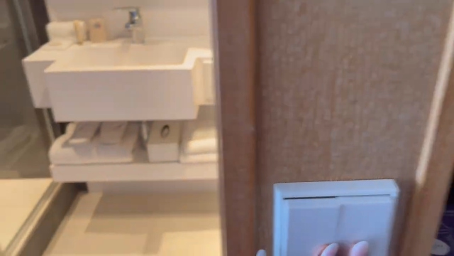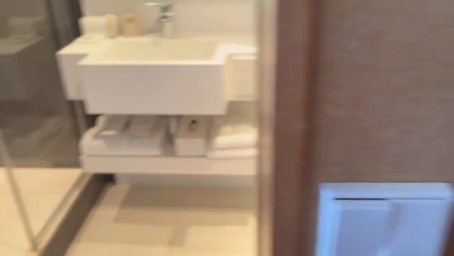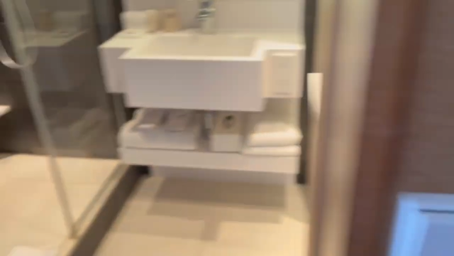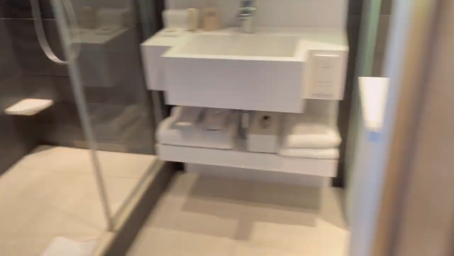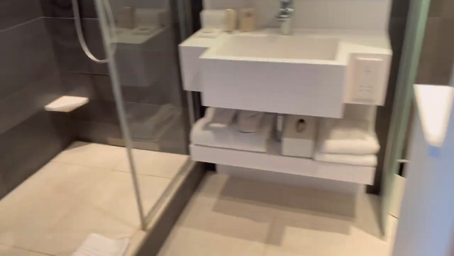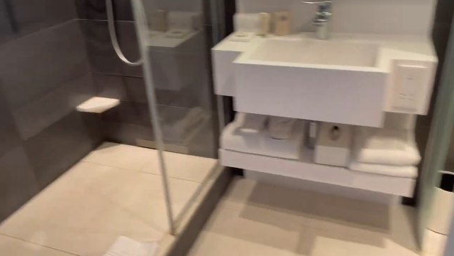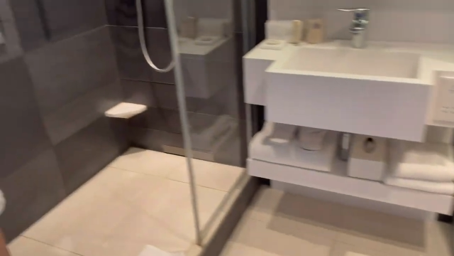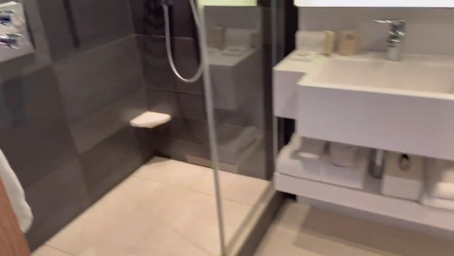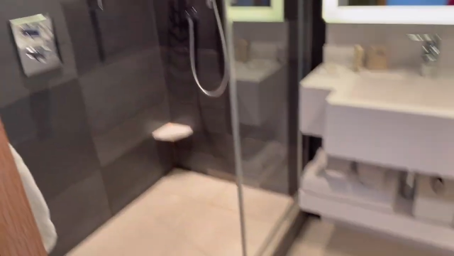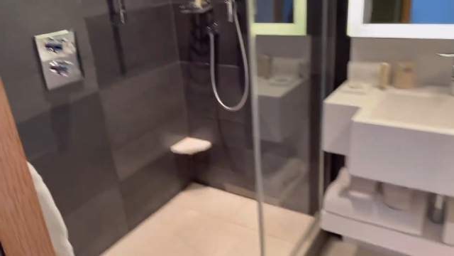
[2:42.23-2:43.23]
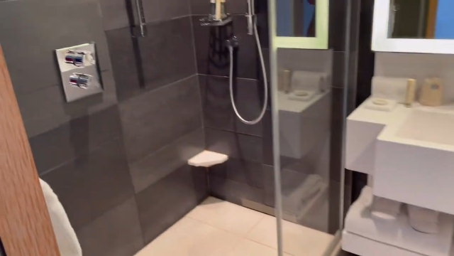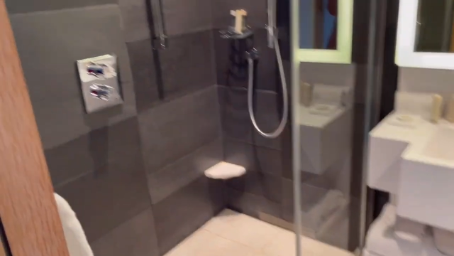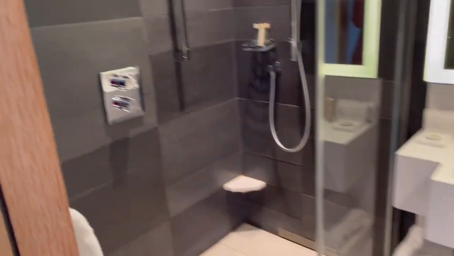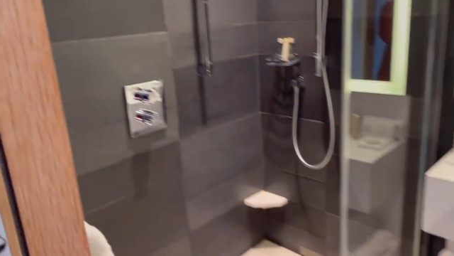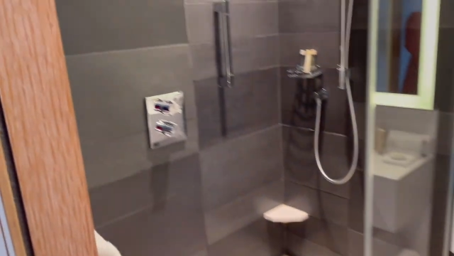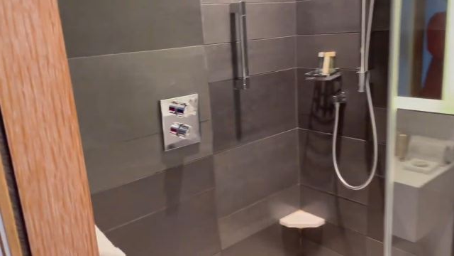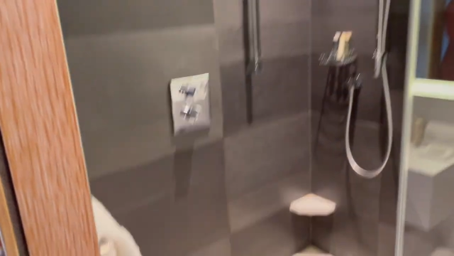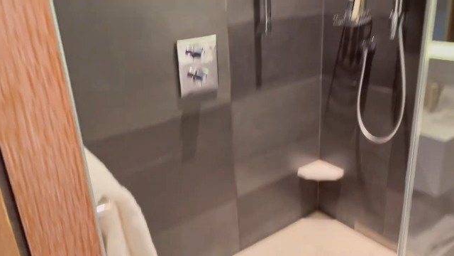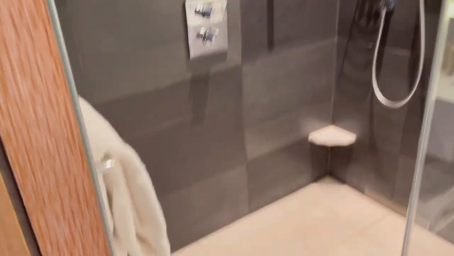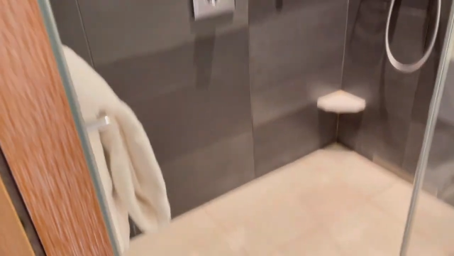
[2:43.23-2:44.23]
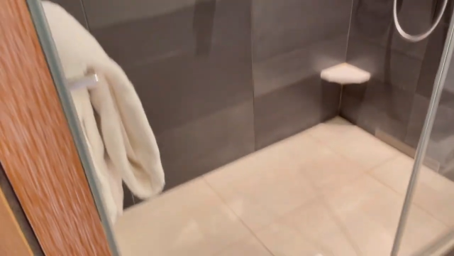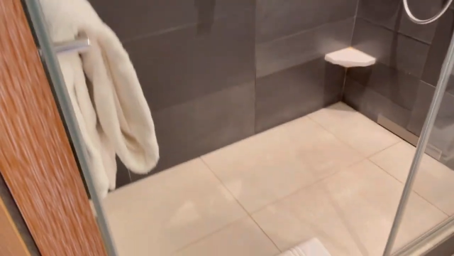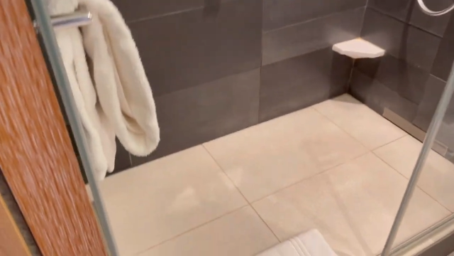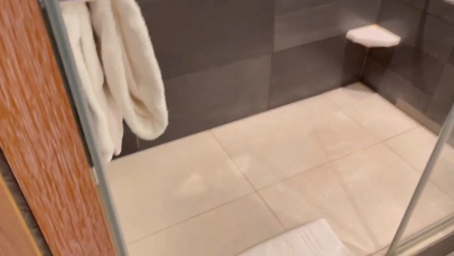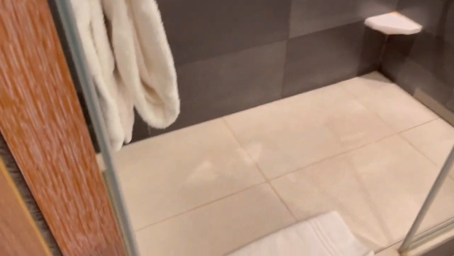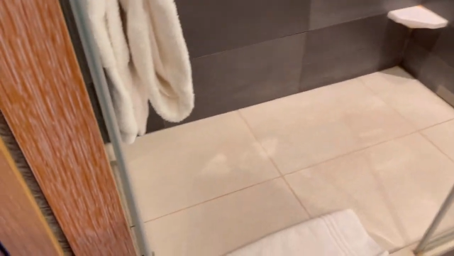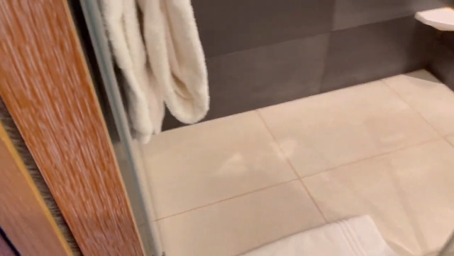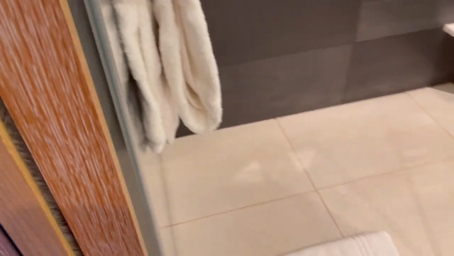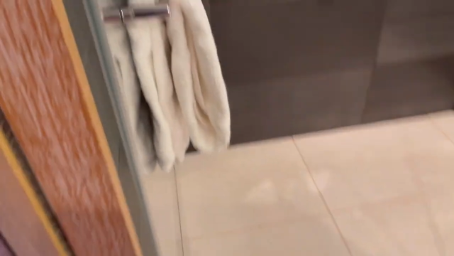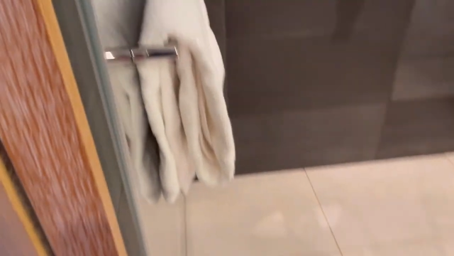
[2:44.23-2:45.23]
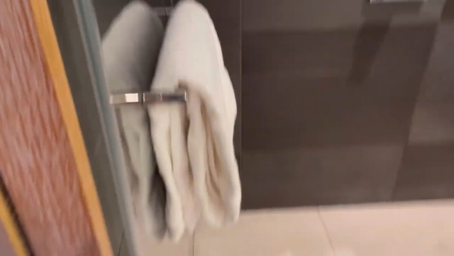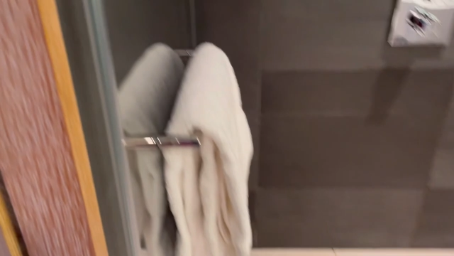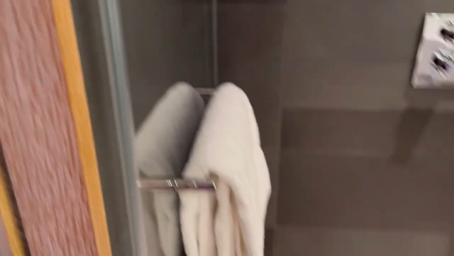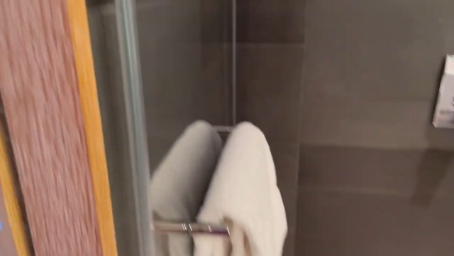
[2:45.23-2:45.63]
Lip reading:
[unreadable: no face in view]